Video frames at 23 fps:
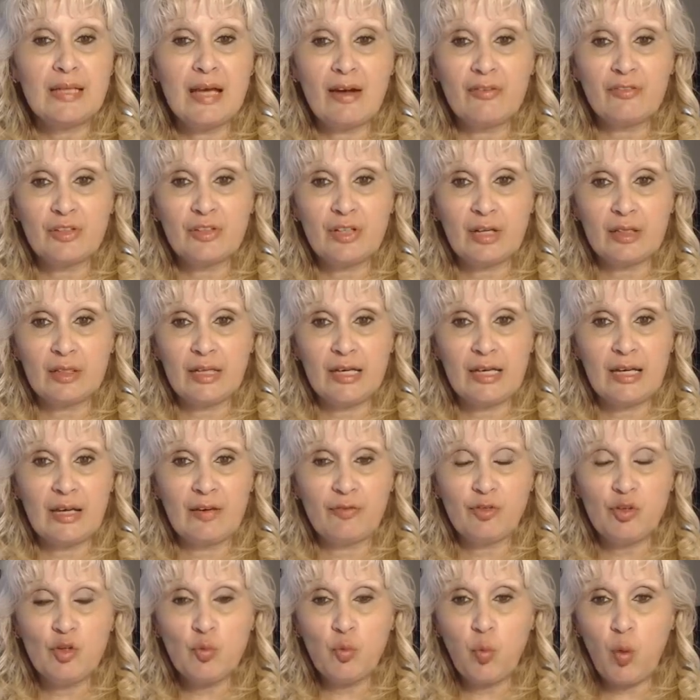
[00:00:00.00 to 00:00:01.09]
definitely
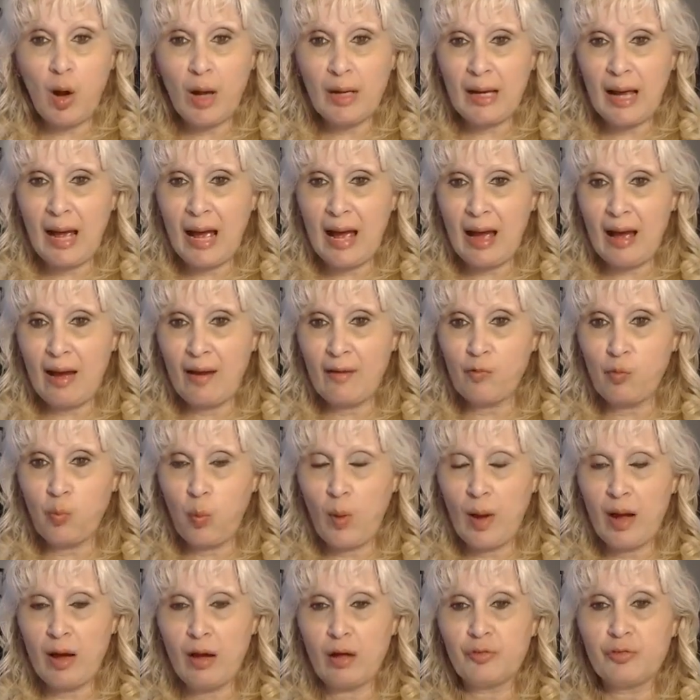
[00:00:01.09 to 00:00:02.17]
if you want to have
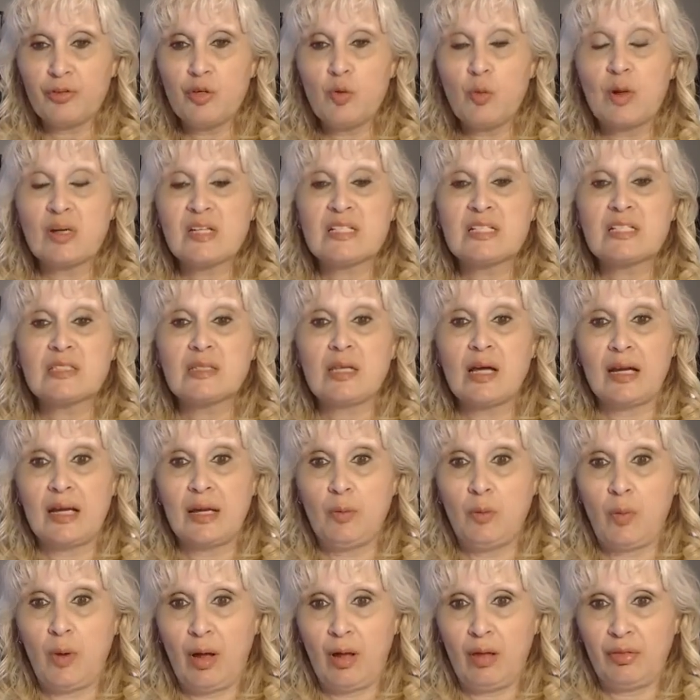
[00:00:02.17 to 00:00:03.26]
wealth, you want to
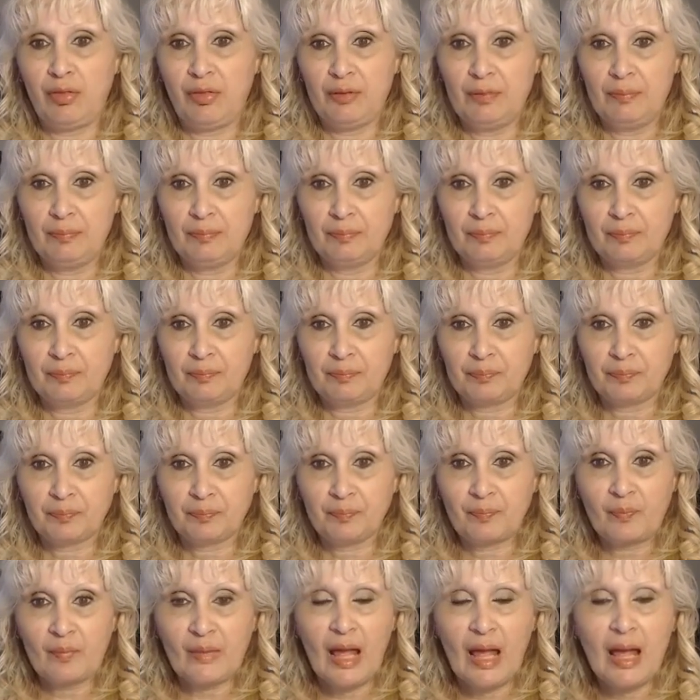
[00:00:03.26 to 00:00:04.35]
study wealth.
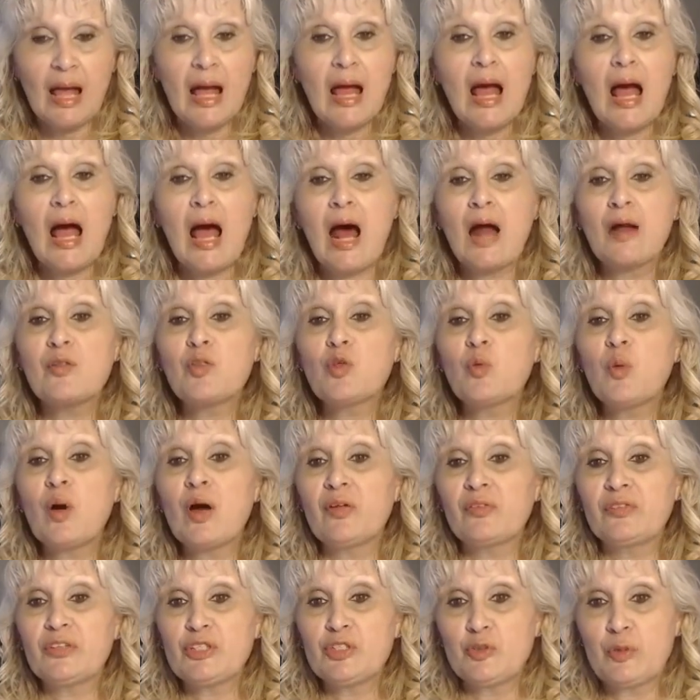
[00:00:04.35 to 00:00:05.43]
How do the
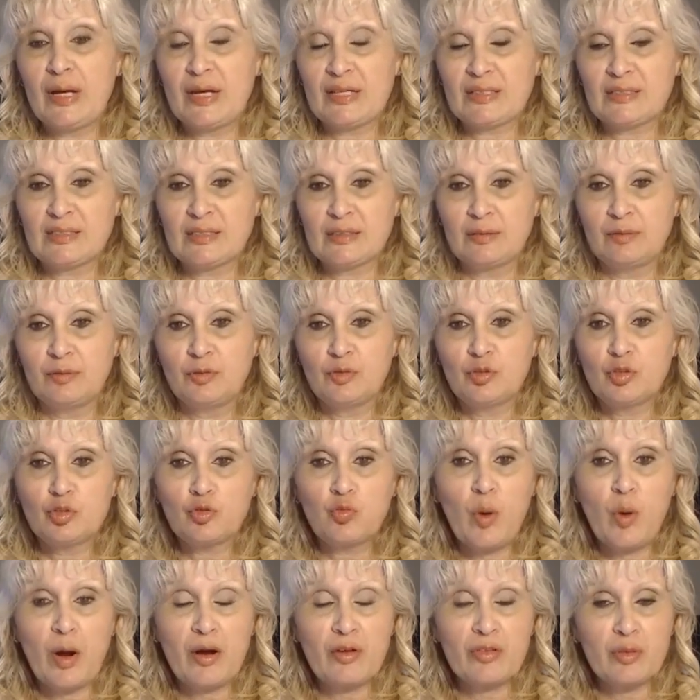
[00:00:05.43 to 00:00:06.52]
wealthy dress?
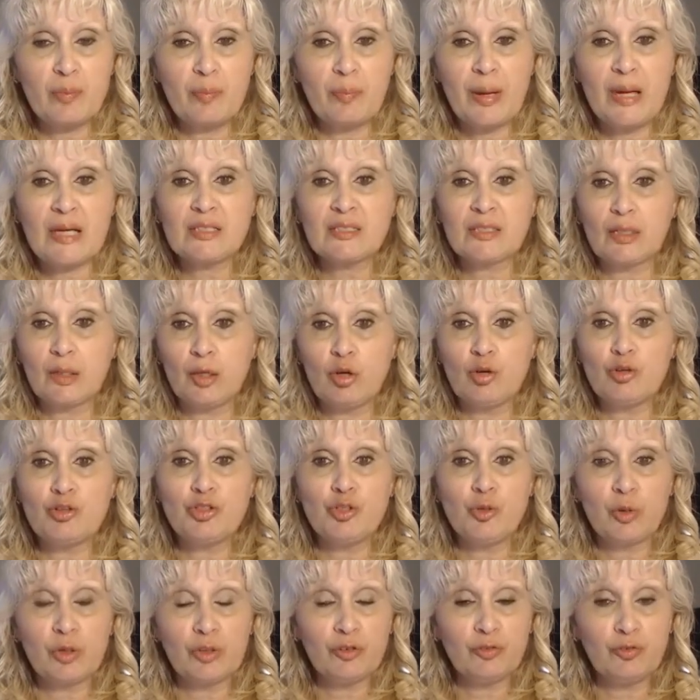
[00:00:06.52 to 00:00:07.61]
Wear the best clothes
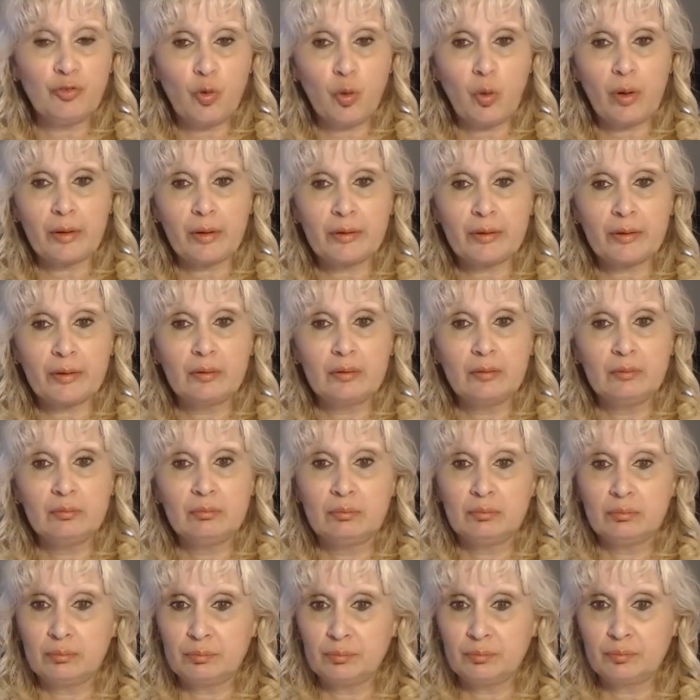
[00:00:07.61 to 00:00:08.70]
you can afford,
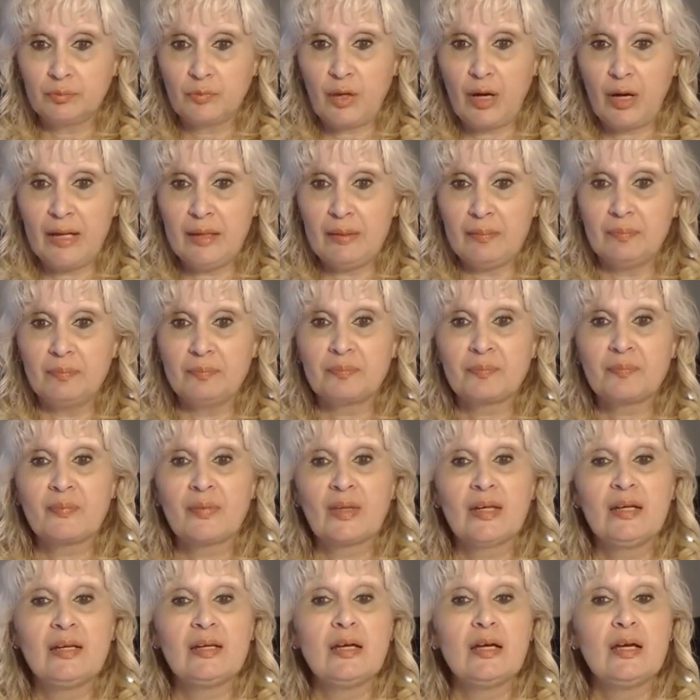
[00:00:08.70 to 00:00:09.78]
right?
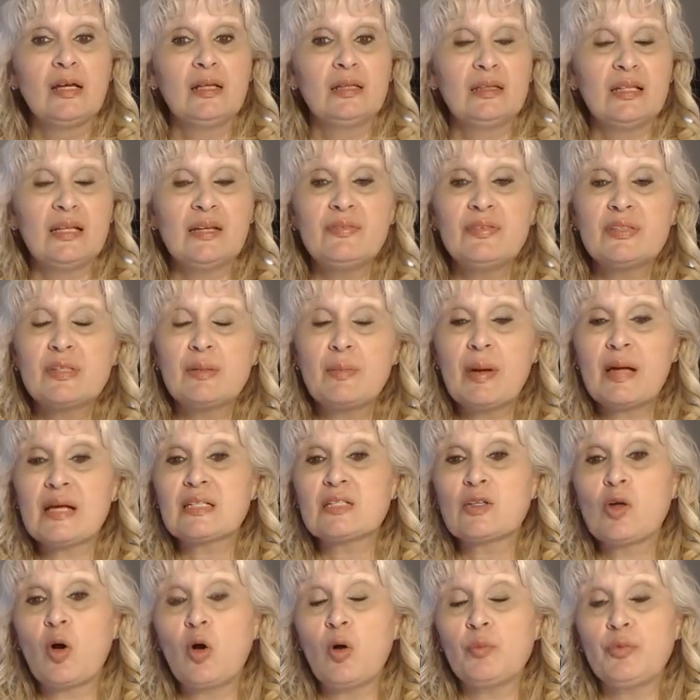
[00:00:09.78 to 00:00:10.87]
Live in the
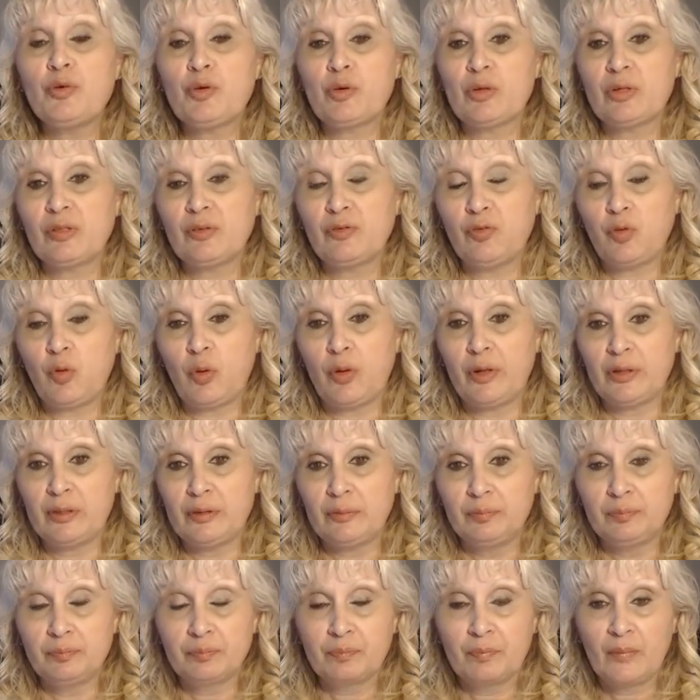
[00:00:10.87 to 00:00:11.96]
best home you can afford.
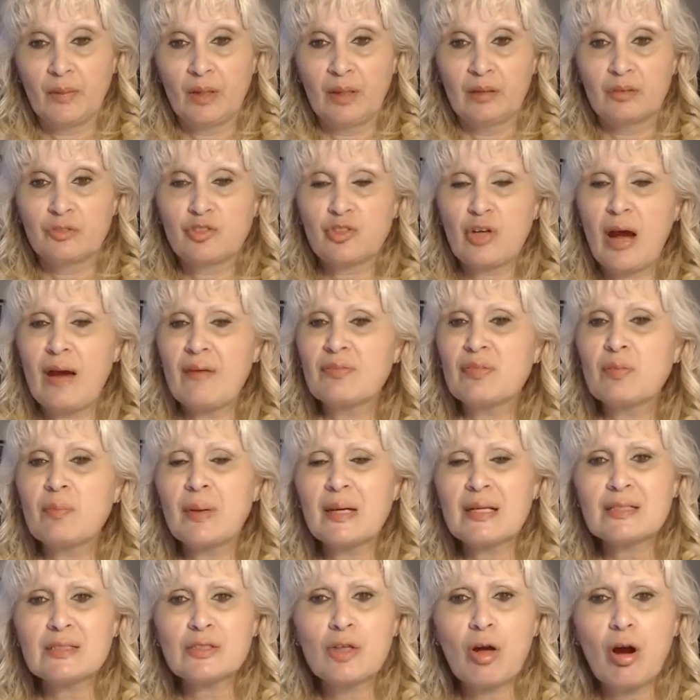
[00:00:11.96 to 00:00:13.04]
Drive the
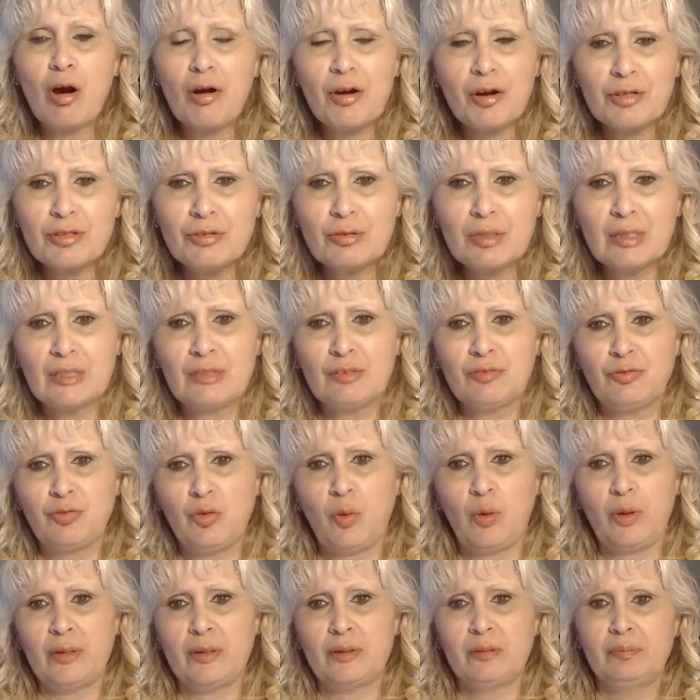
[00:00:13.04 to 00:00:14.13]
best car you can
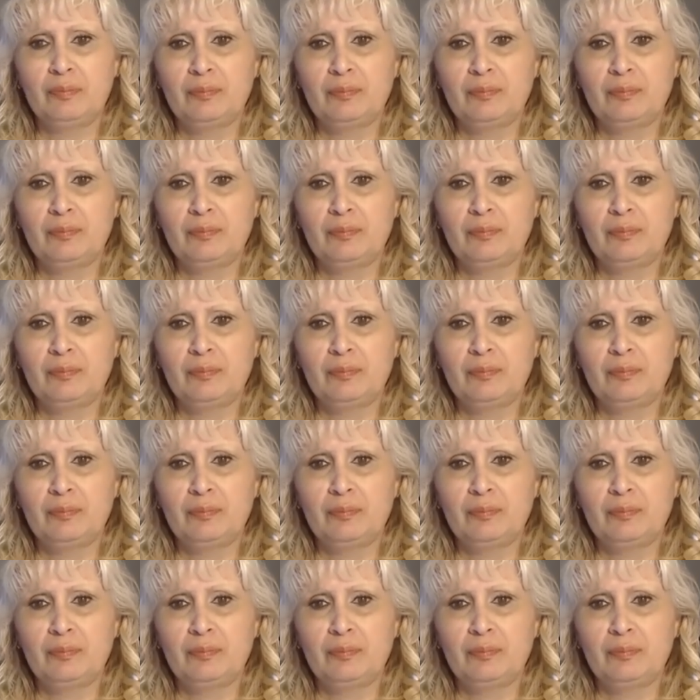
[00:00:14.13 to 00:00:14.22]
afford.